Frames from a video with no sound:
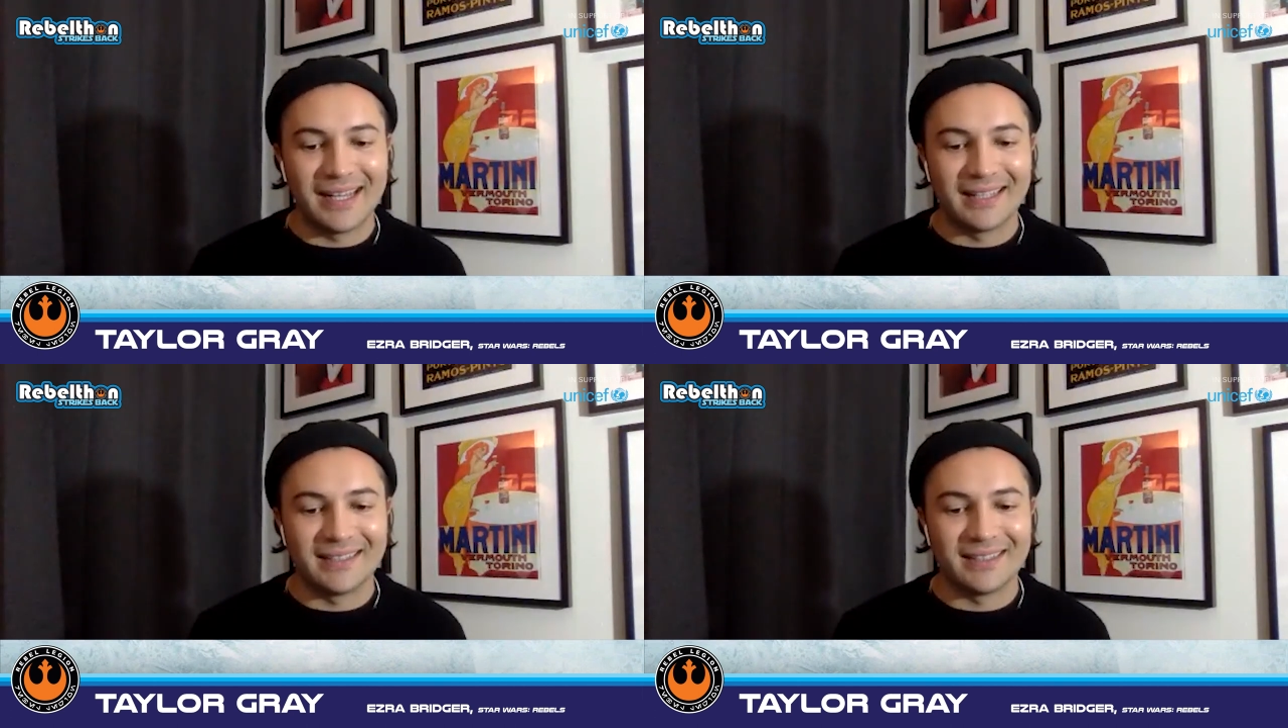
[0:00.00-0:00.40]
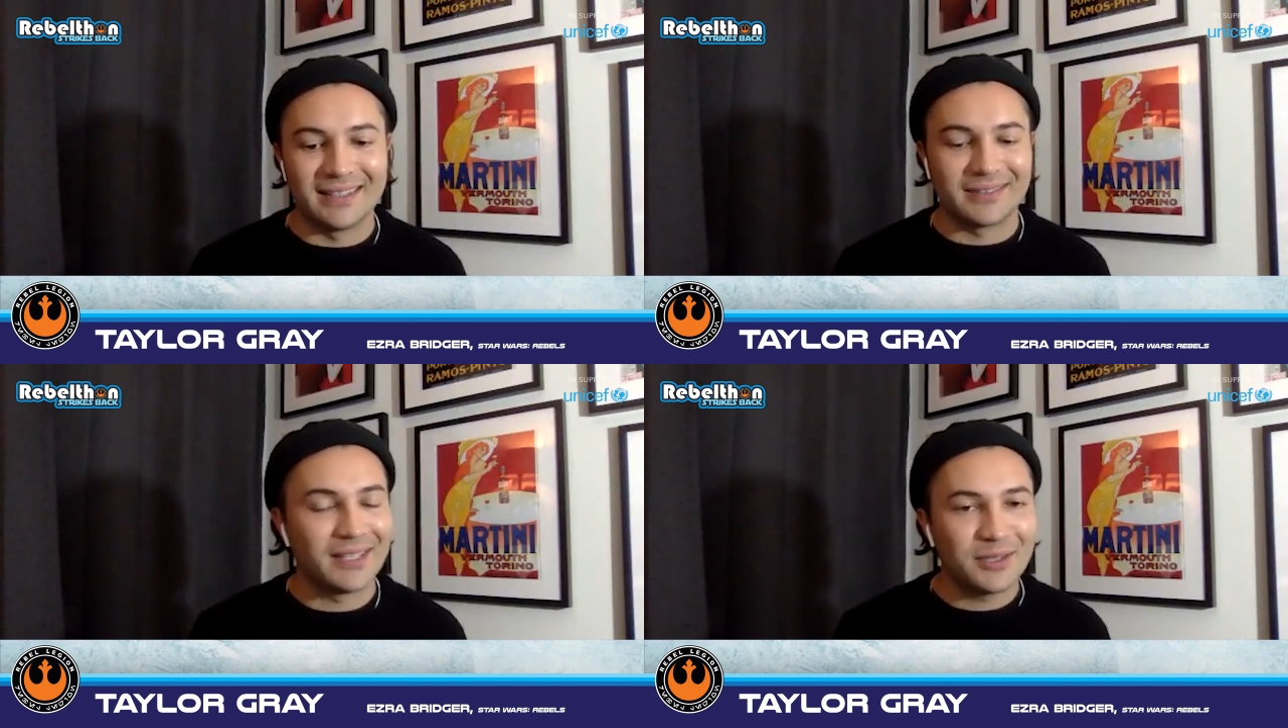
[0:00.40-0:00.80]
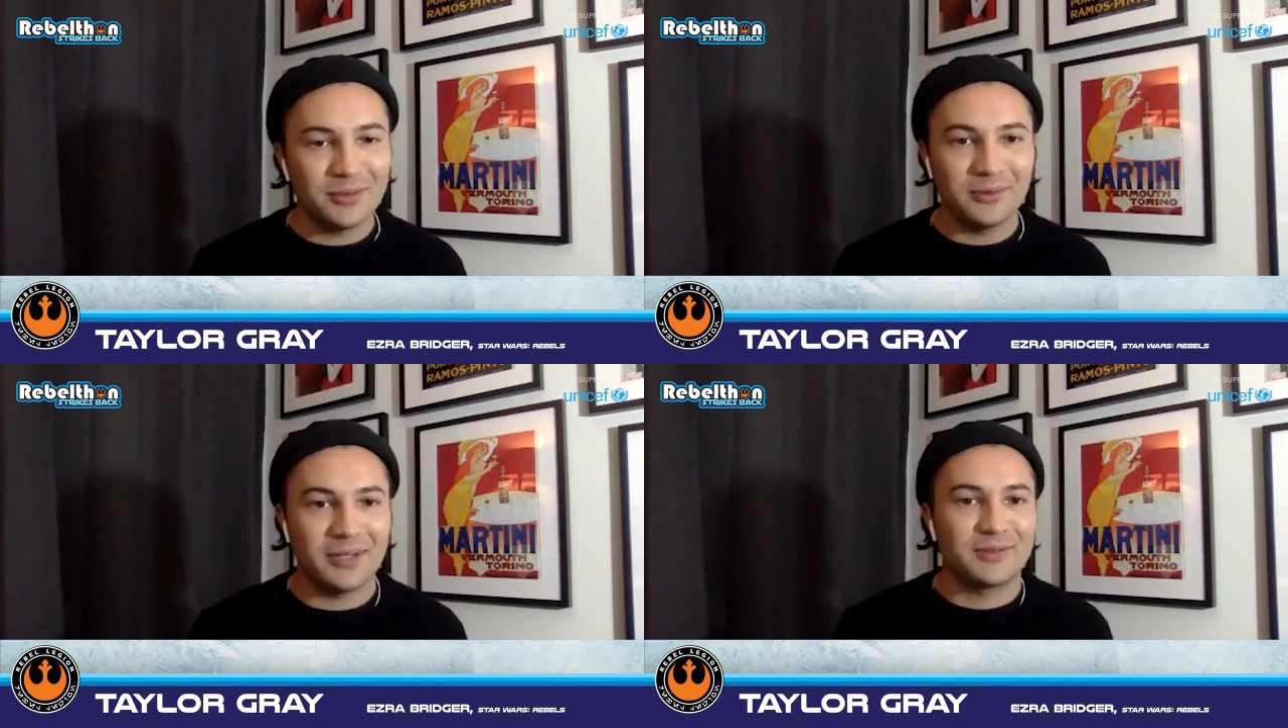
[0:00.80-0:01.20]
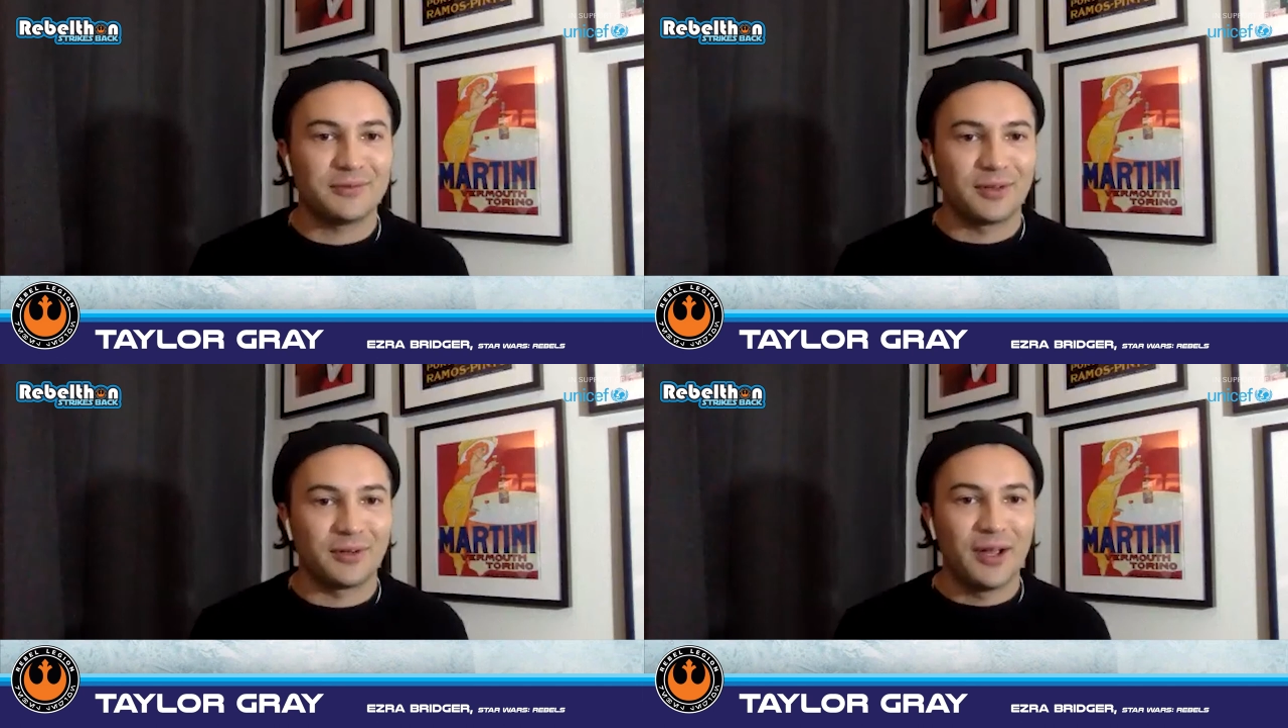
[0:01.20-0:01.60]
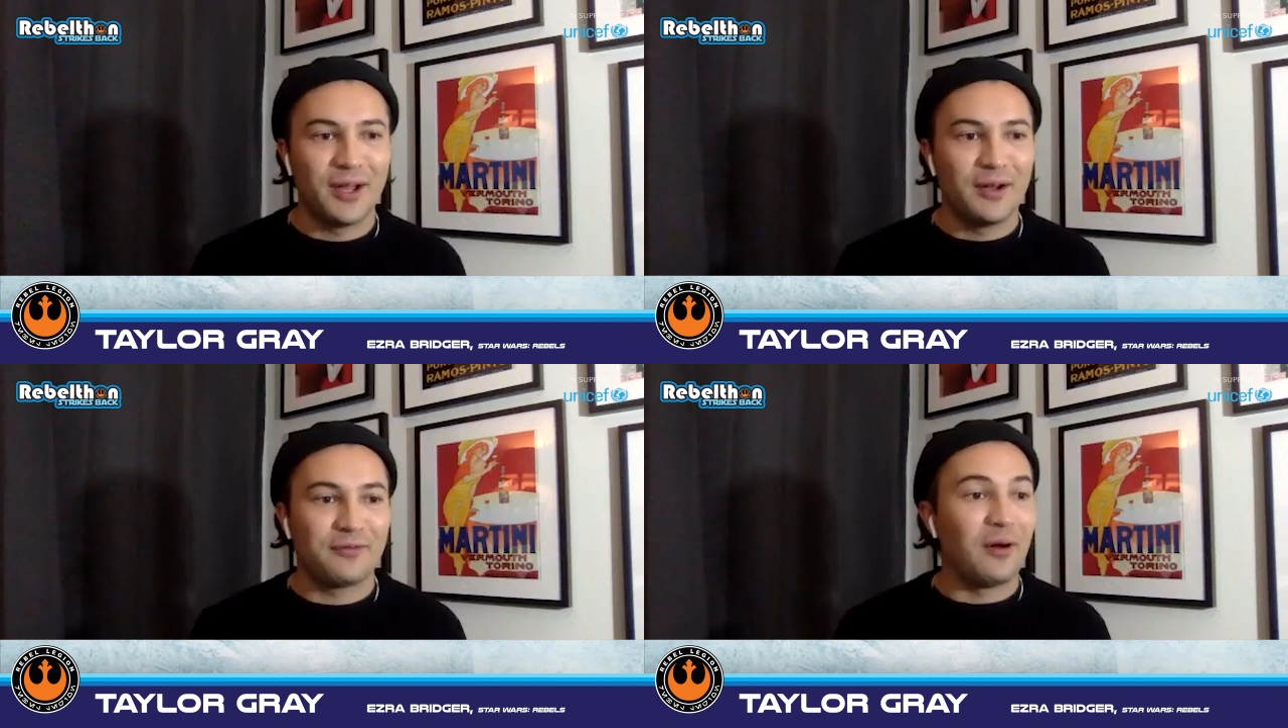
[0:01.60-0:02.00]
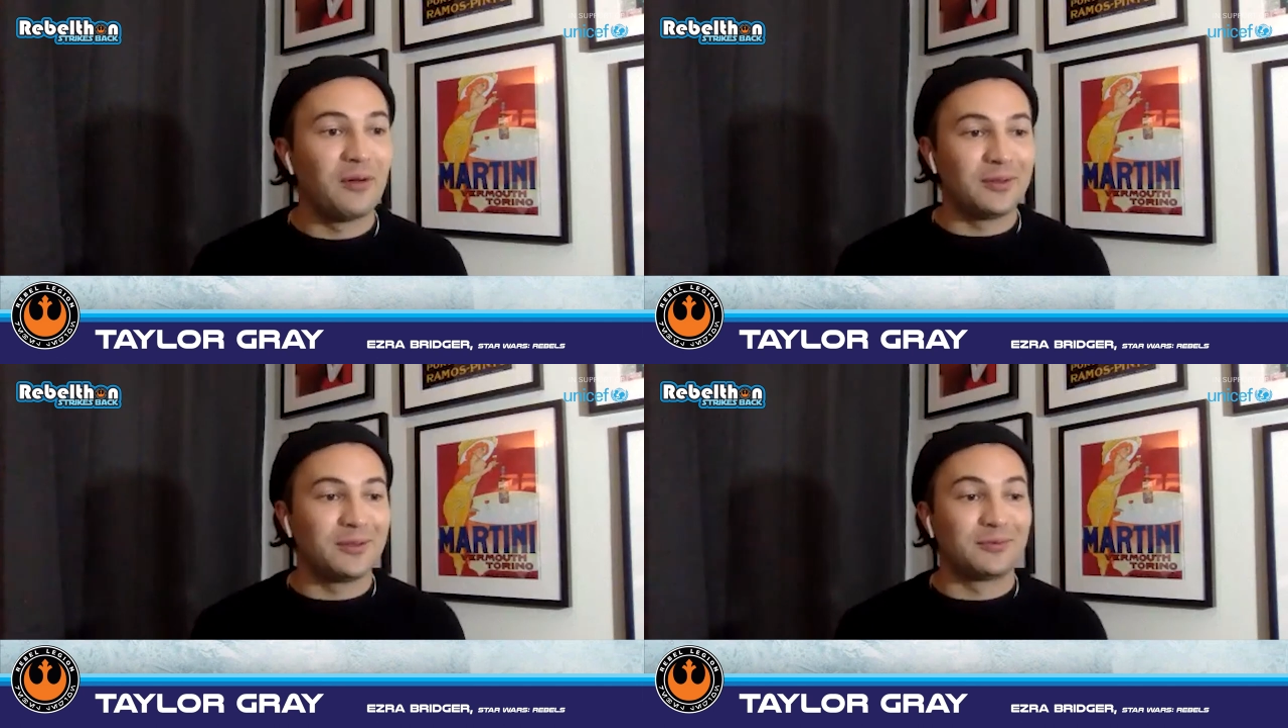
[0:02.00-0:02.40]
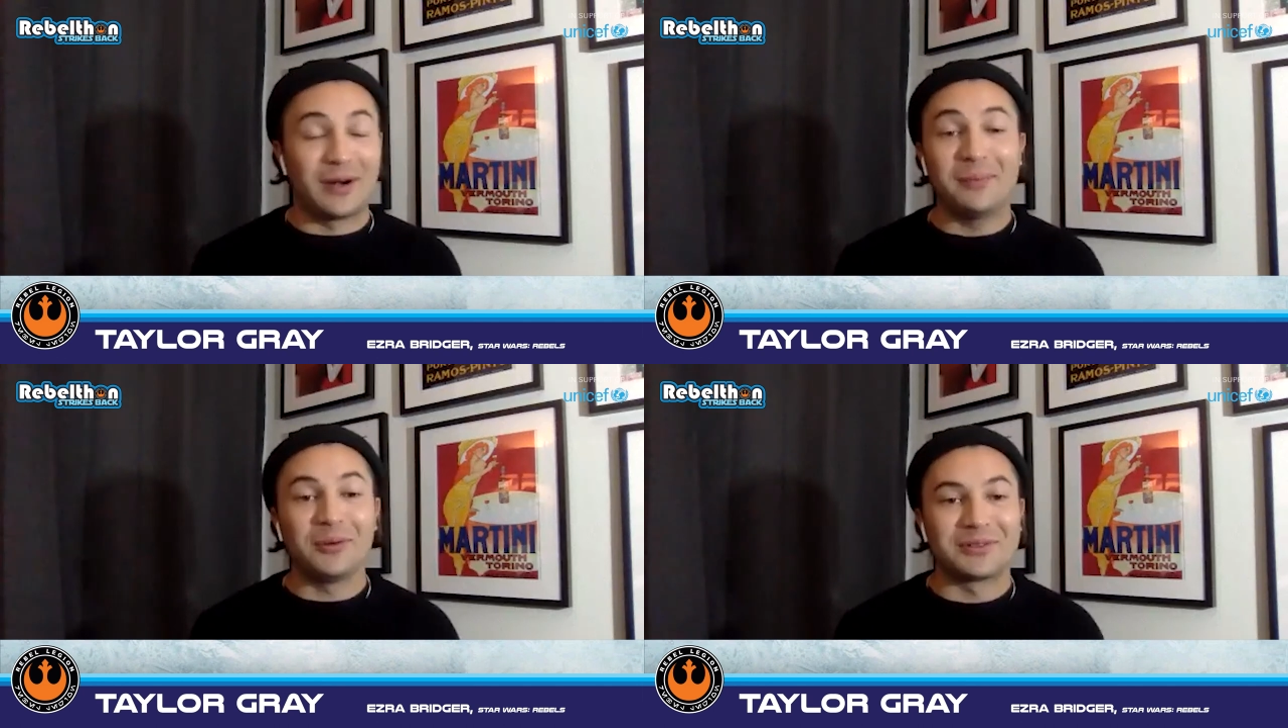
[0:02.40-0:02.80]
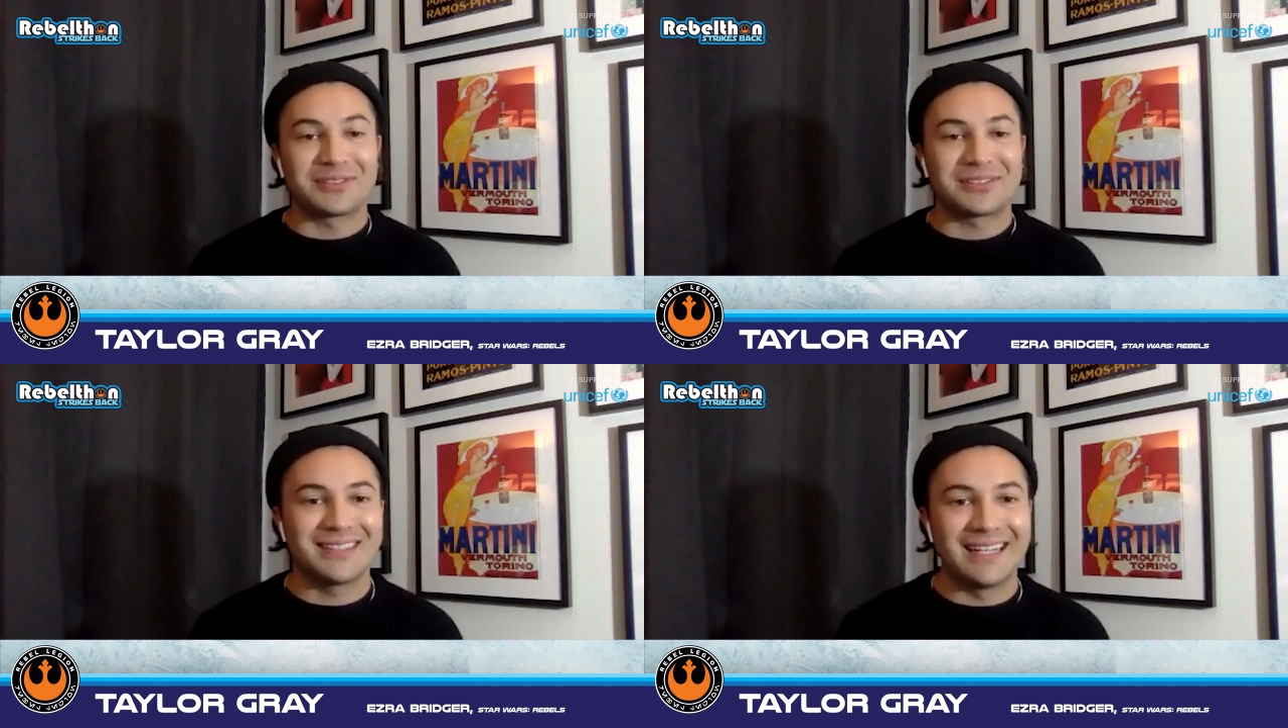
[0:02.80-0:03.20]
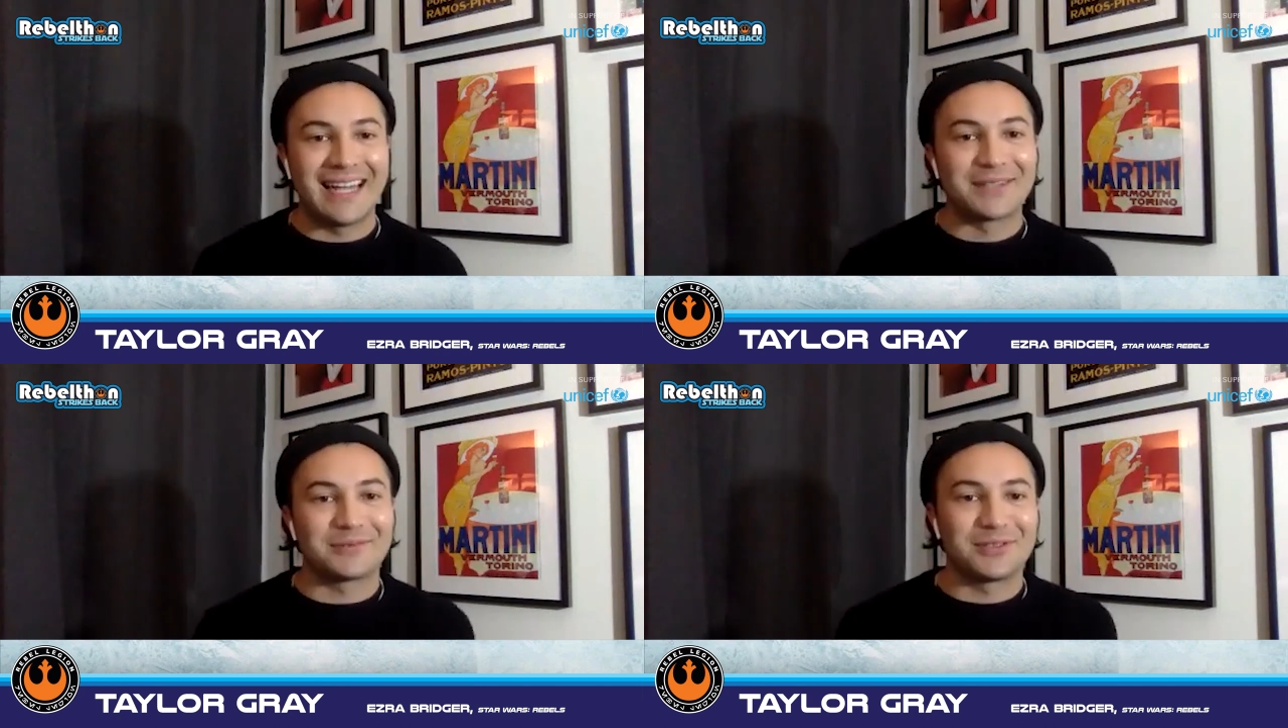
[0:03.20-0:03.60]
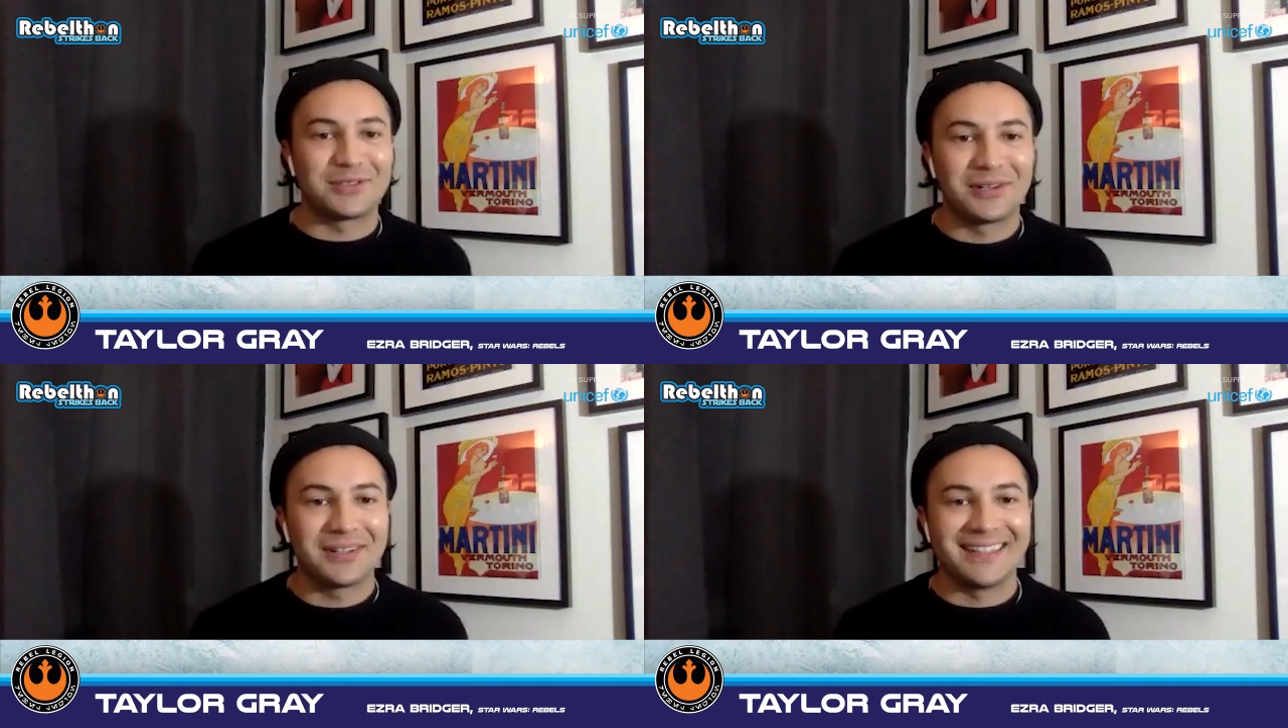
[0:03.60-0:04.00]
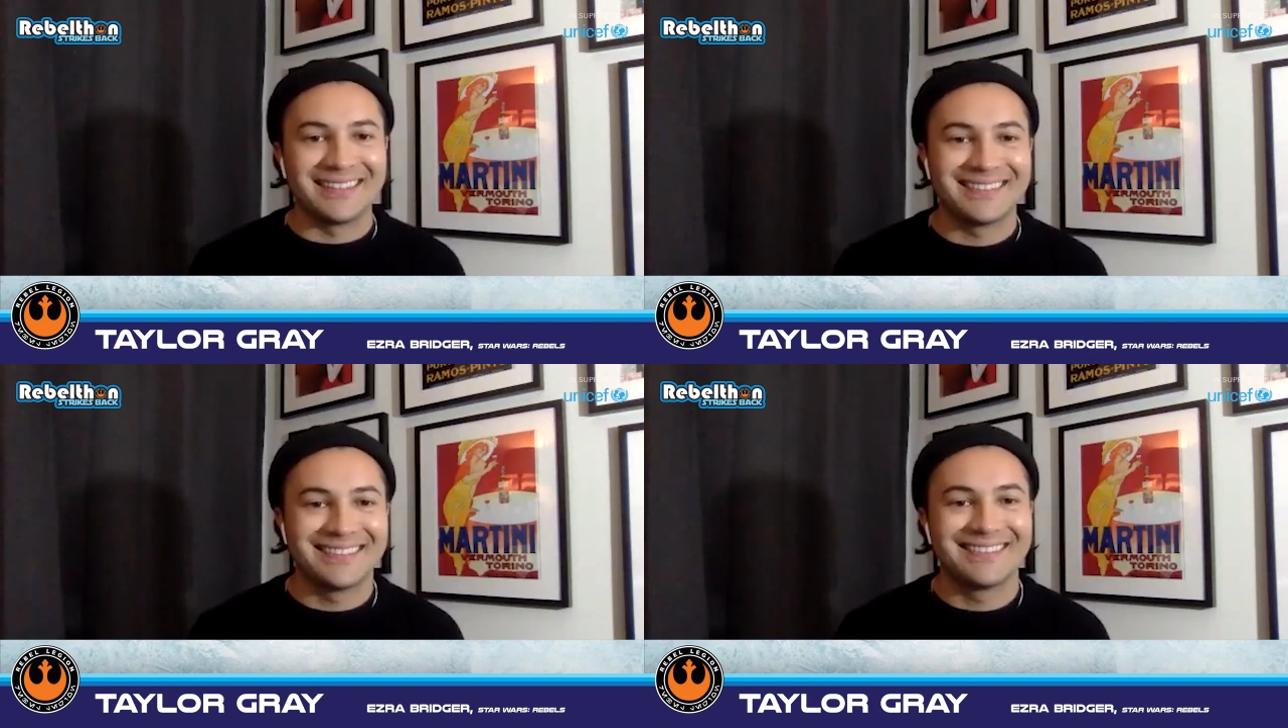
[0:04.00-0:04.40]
And uh, thank you guys for Fallen Rebels and Ezra's journey.